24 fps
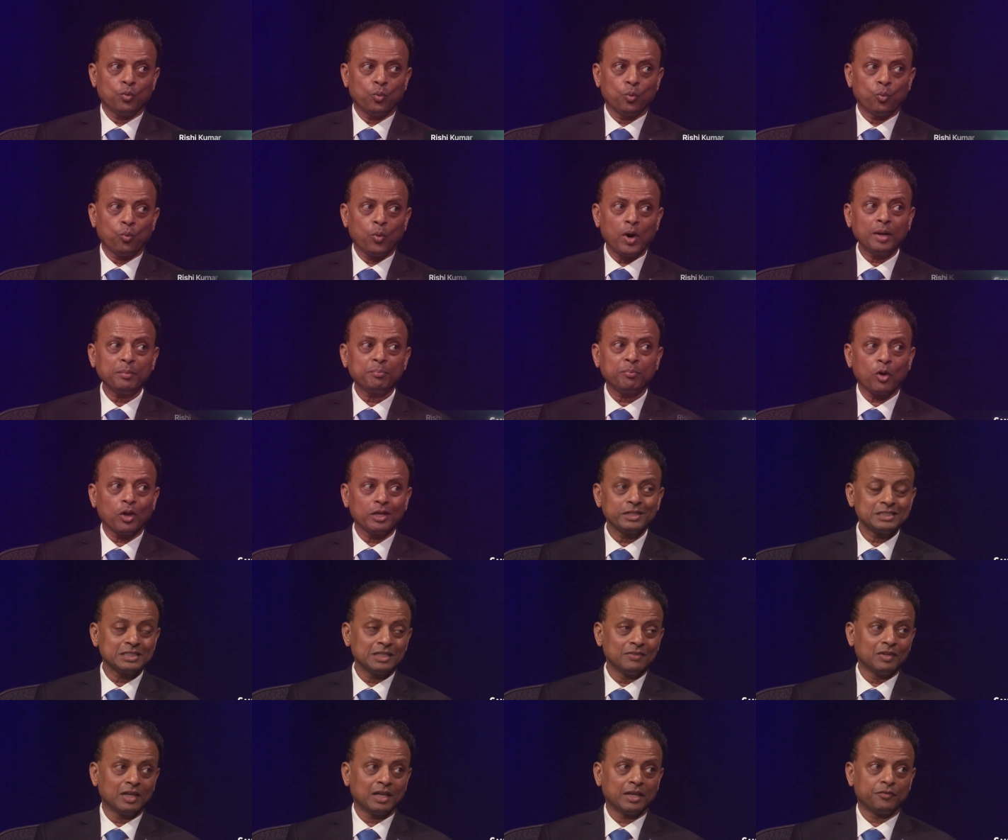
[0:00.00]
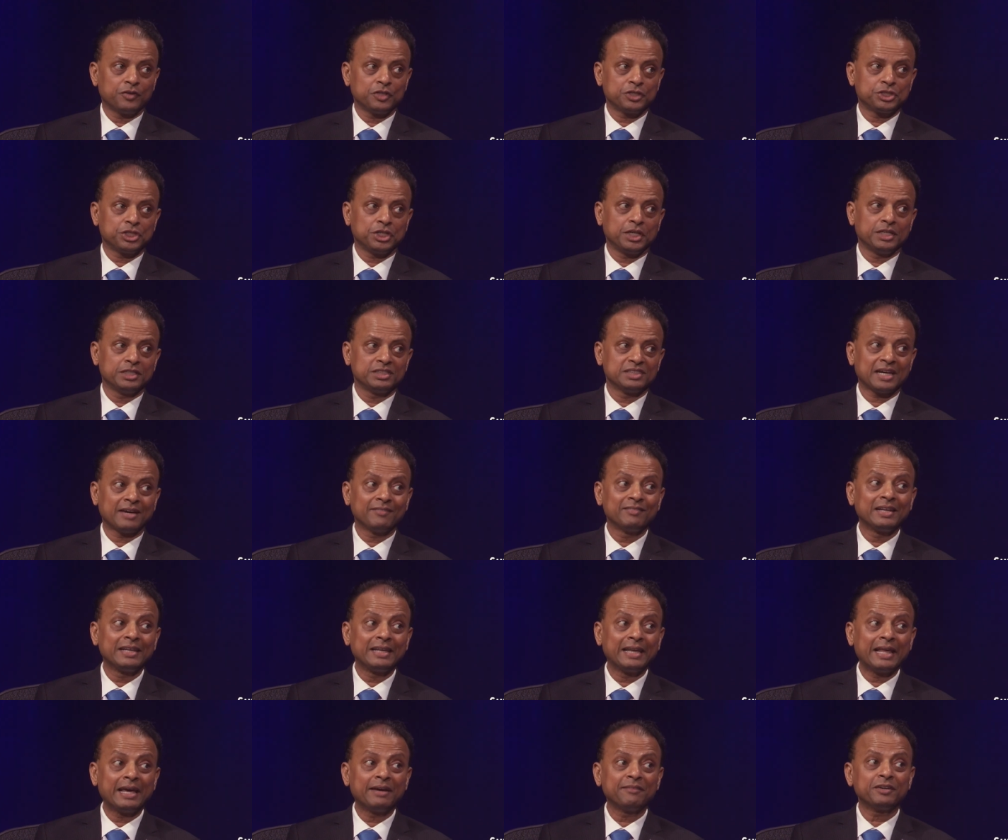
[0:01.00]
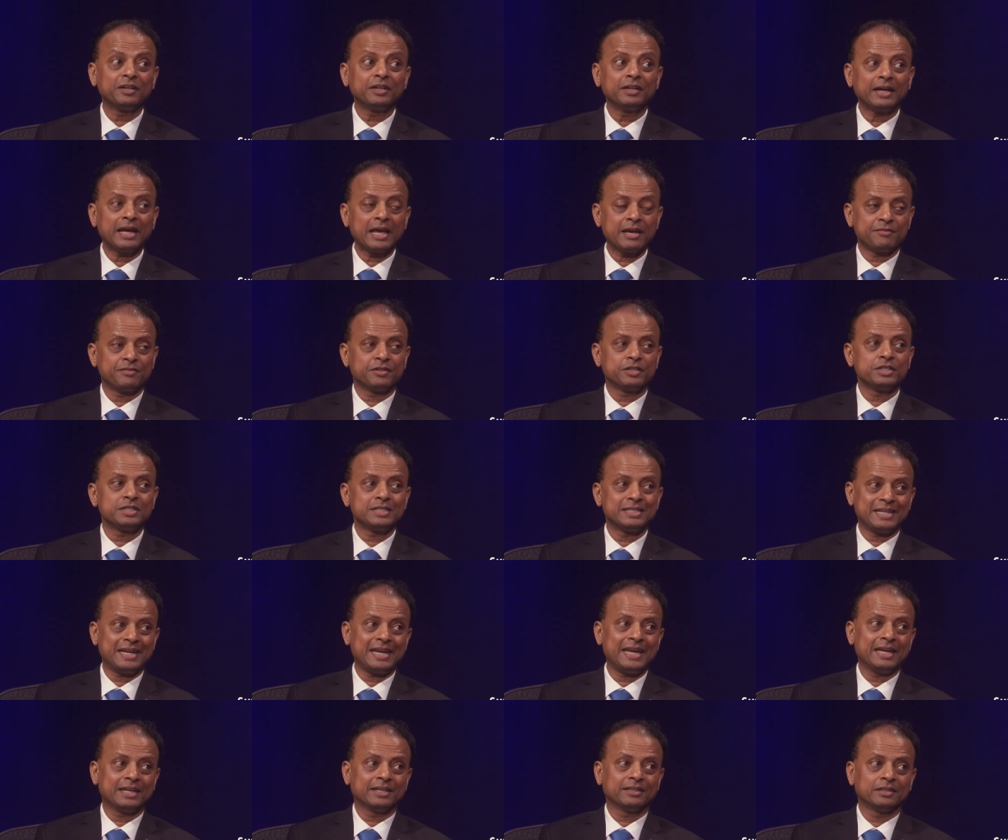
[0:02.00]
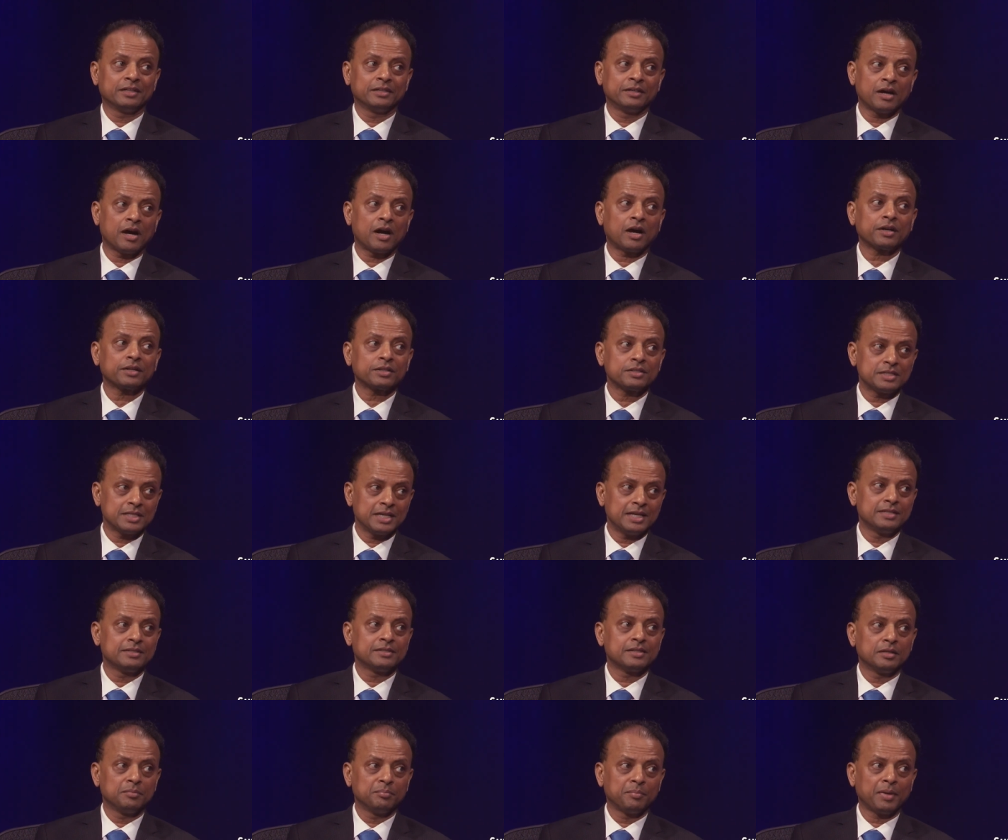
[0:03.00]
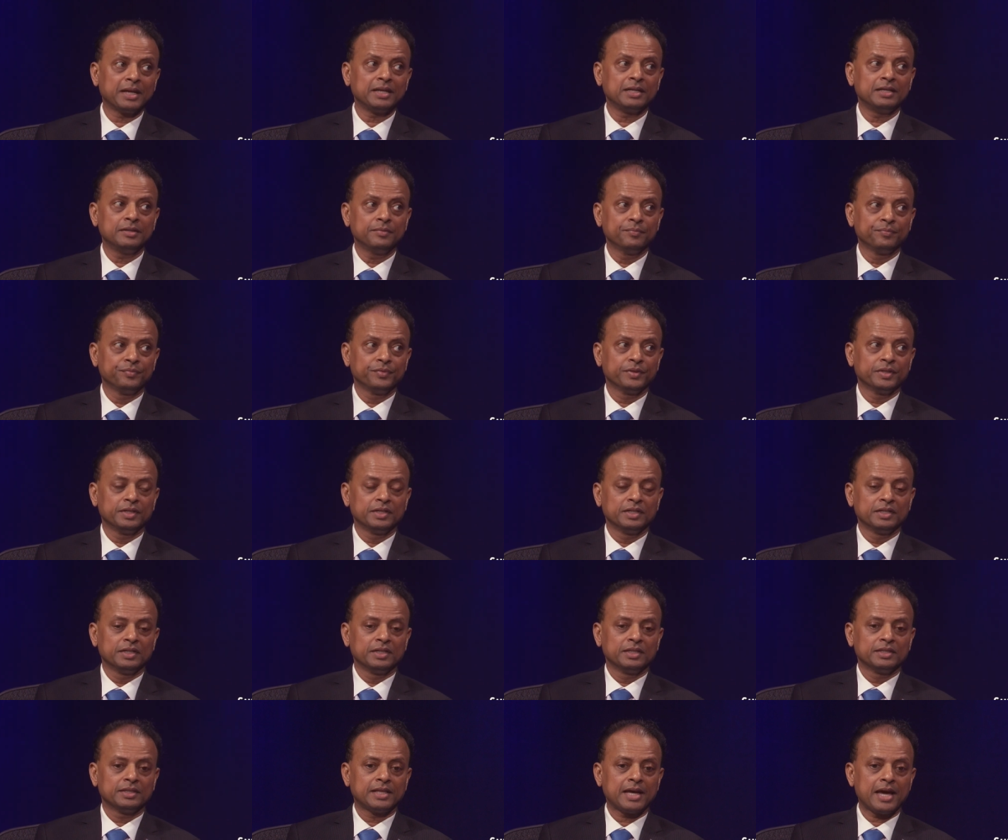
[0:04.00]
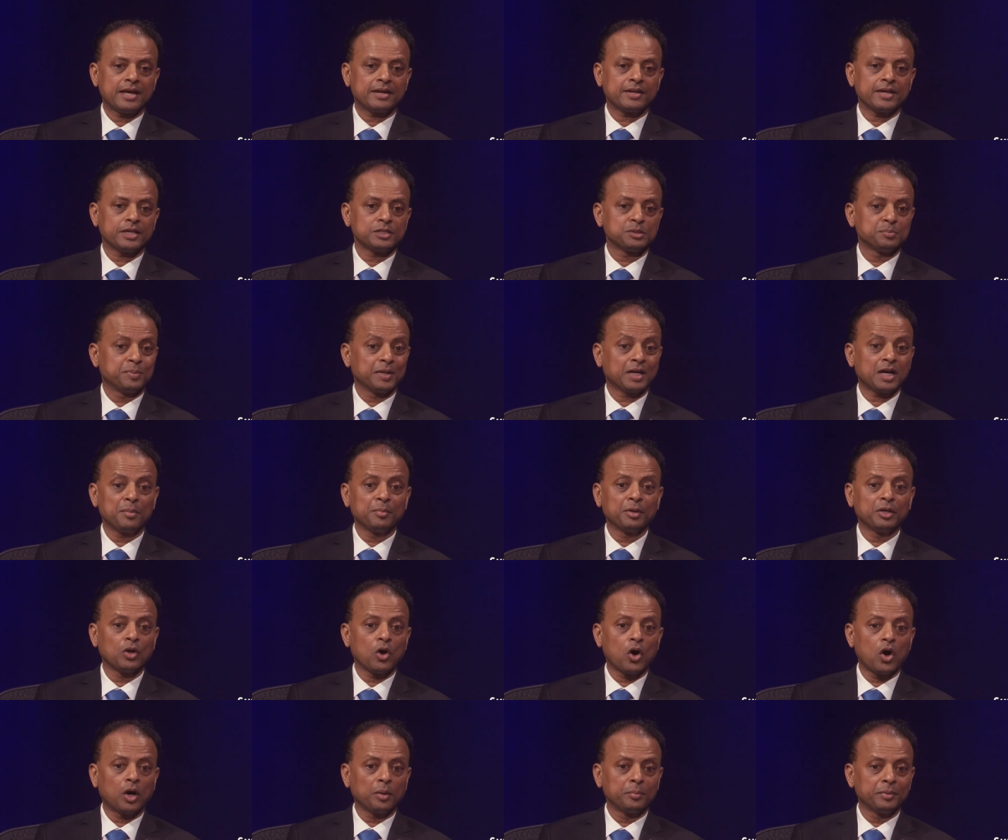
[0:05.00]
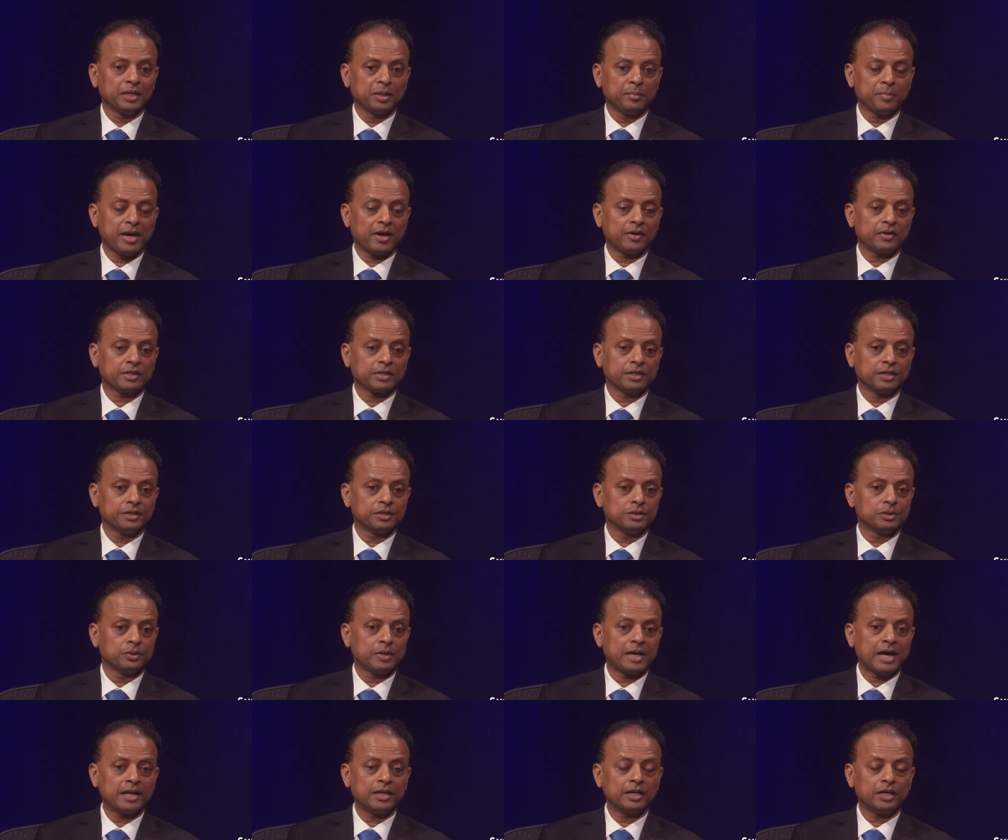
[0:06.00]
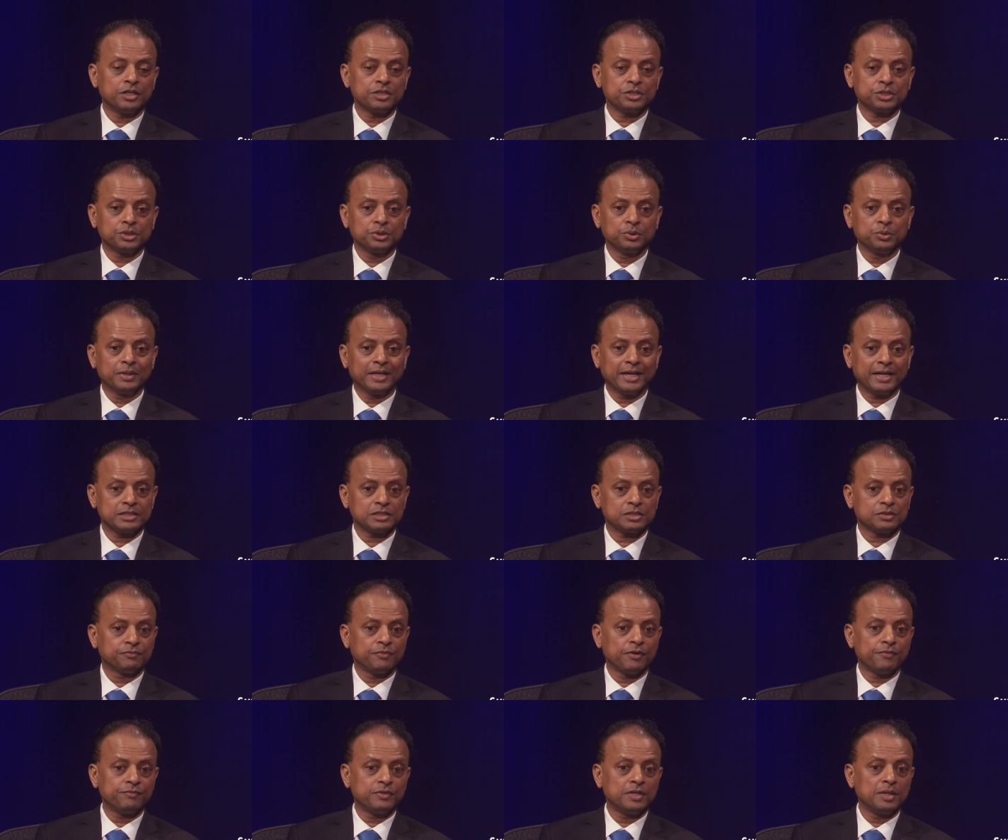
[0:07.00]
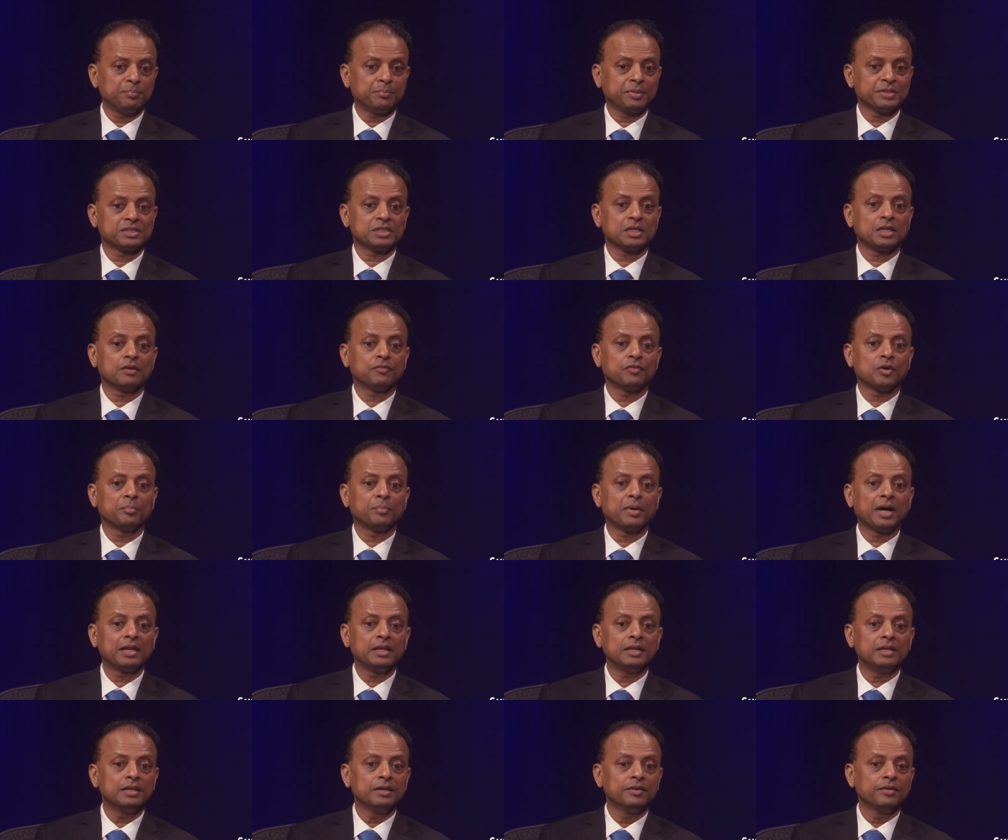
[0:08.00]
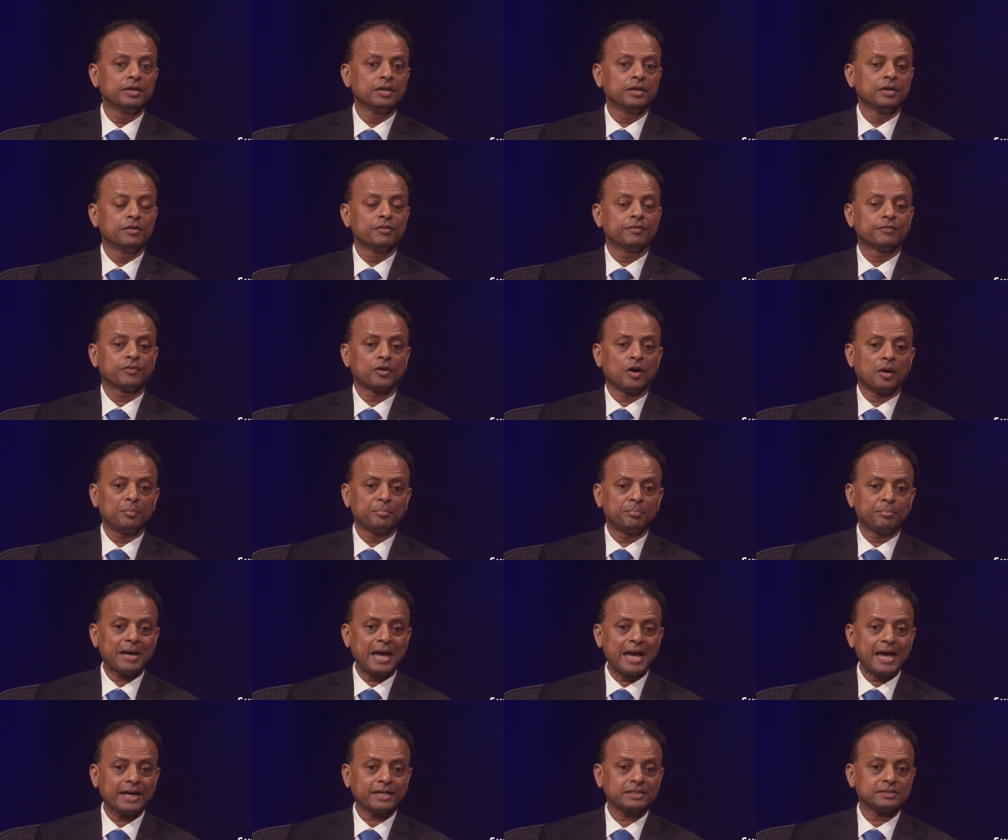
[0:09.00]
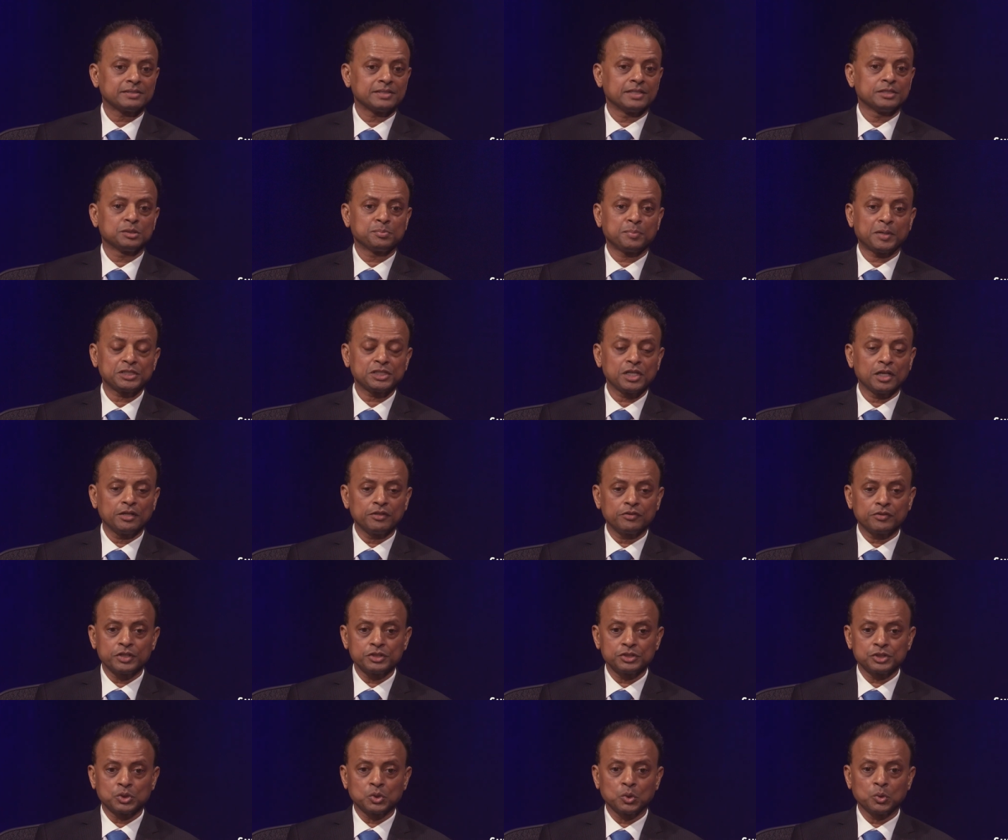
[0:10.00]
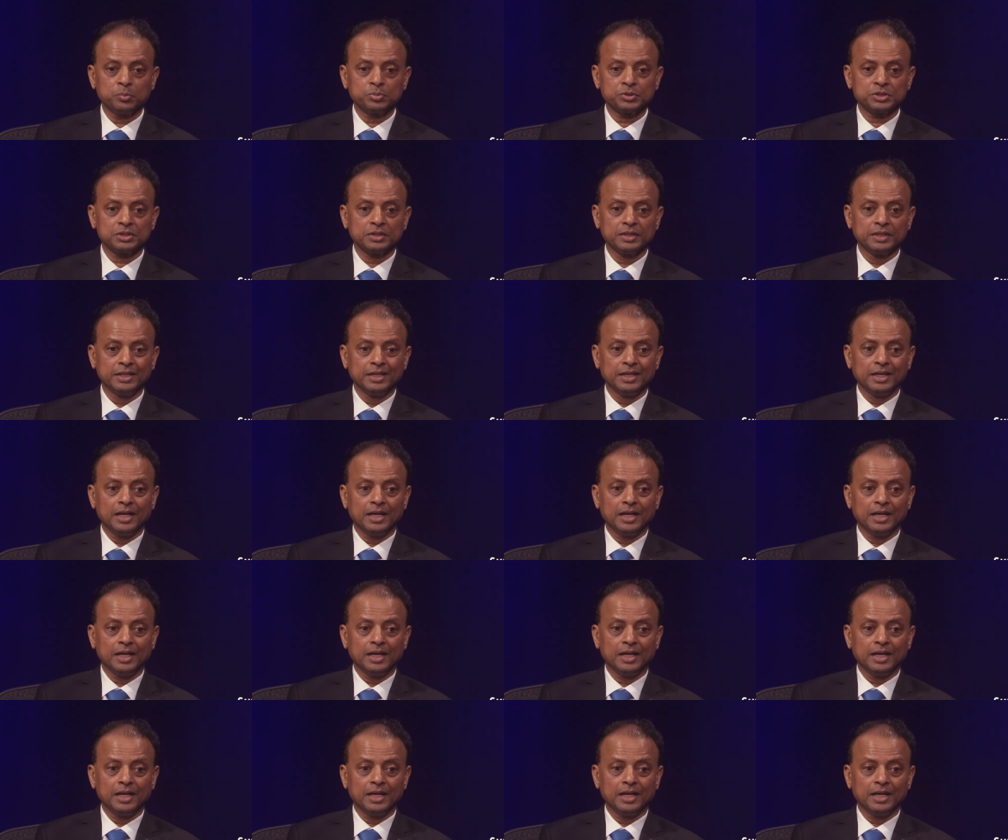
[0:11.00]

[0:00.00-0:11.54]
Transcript: one policy will never change. I will never ever take the dark tainted money that has become a norm in America. You know, Eshoo gets 50% of our money from PACs and special interest groups.